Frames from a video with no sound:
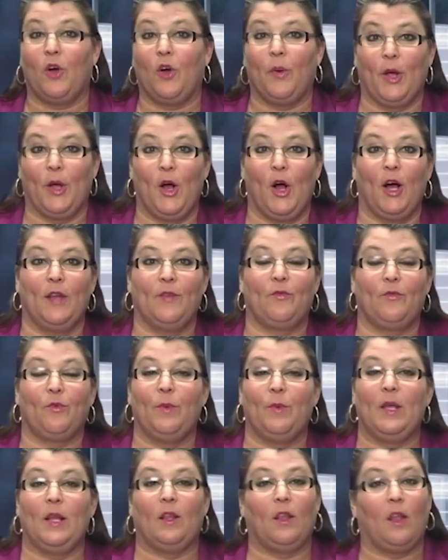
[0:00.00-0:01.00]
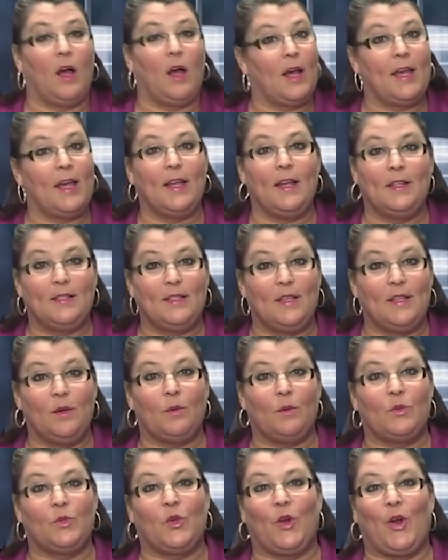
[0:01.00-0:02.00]
going on for me to log in and see
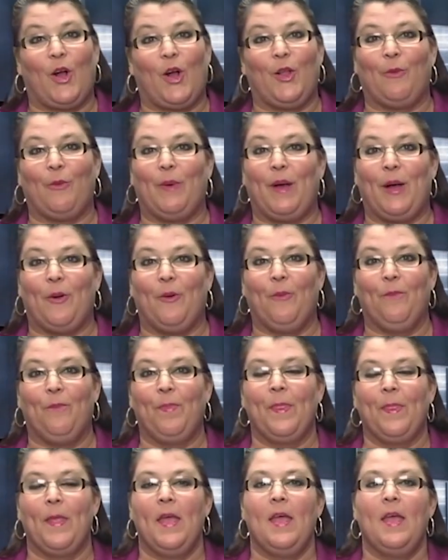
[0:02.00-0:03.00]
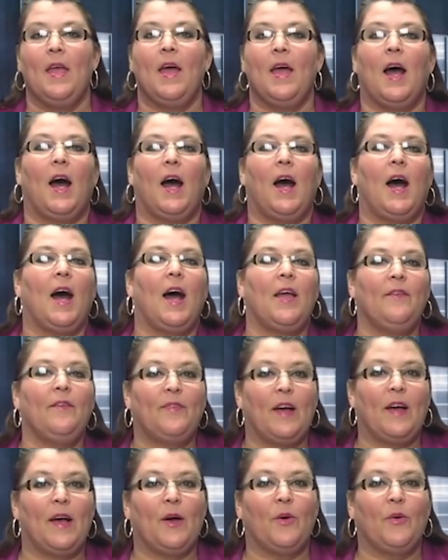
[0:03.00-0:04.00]
what was it all about. I
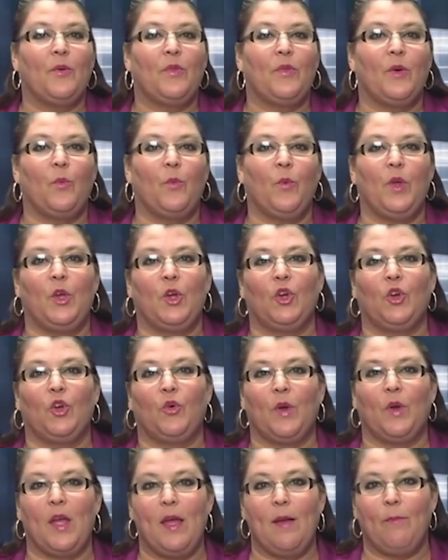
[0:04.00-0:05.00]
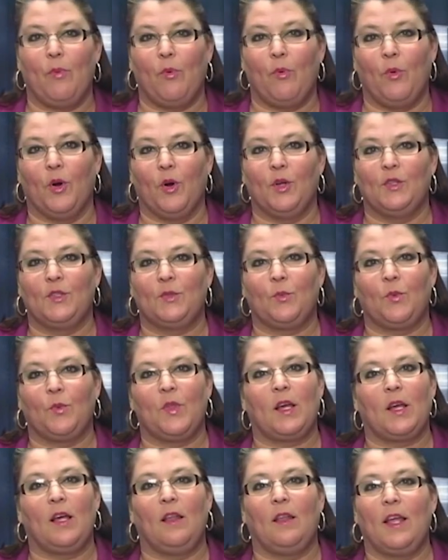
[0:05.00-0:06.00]
found that we could create boards
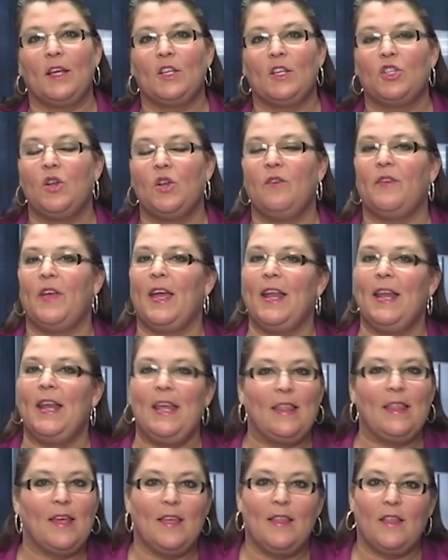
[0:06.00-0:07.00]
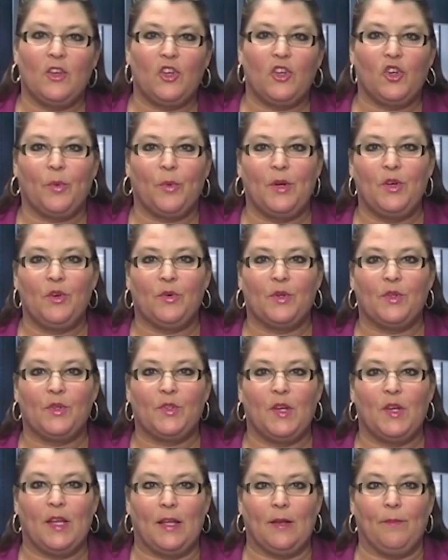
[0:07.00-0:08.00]
with a collection of anything that you're
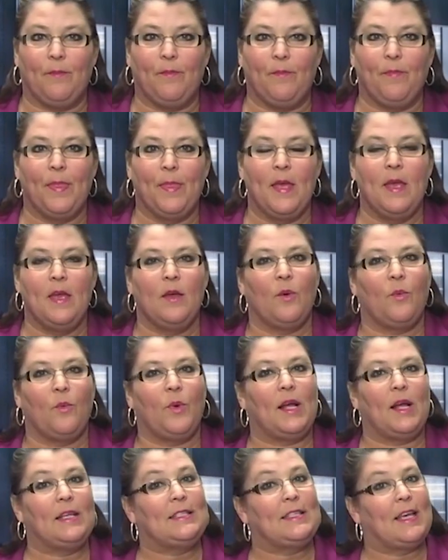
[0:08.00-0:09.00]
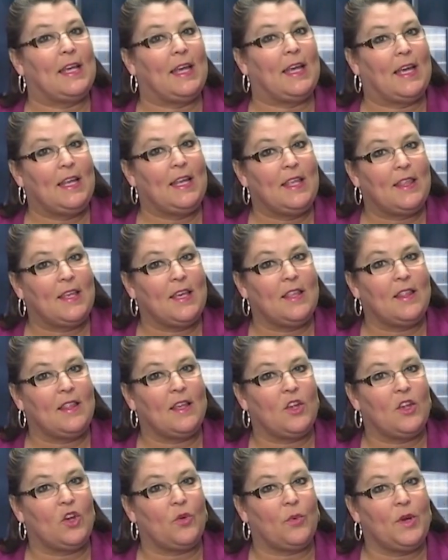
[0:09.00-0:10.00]
interested in. When I say anything
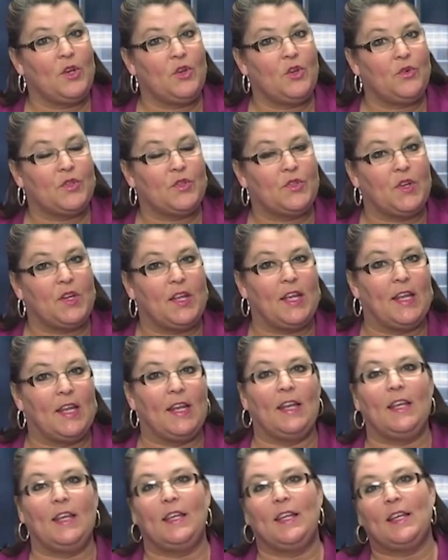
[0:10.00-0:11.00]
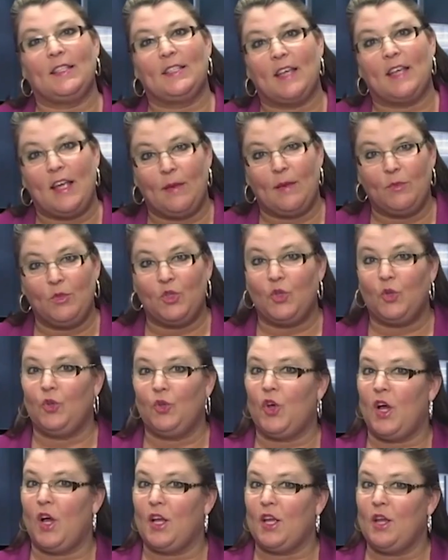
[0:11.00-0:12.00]
that you're interested in, and yes, I am
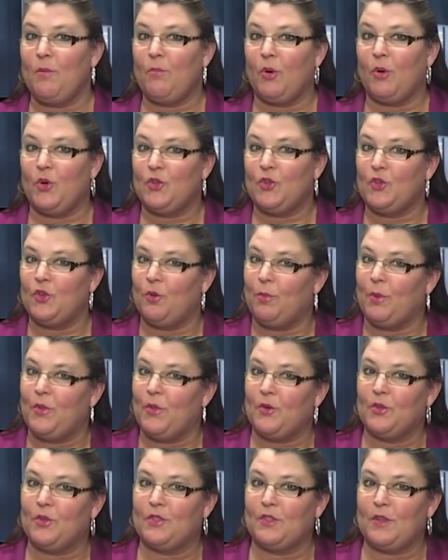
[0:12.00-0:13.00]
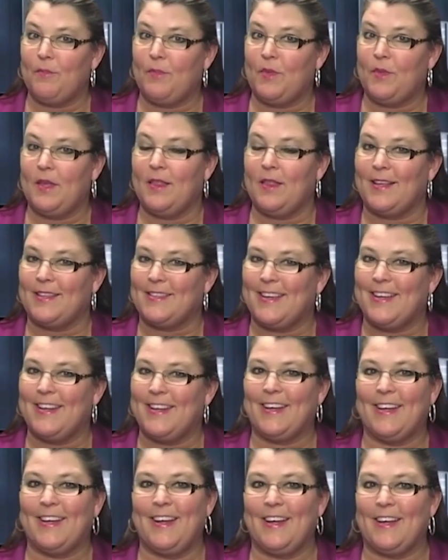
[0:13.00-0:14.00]
still talking personal, but there's something that's going
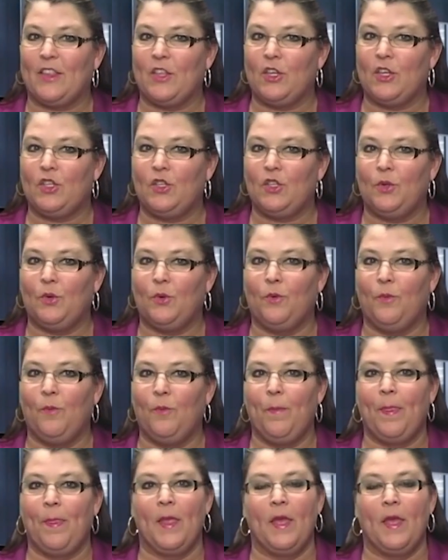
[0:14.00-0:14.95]
to connect the two.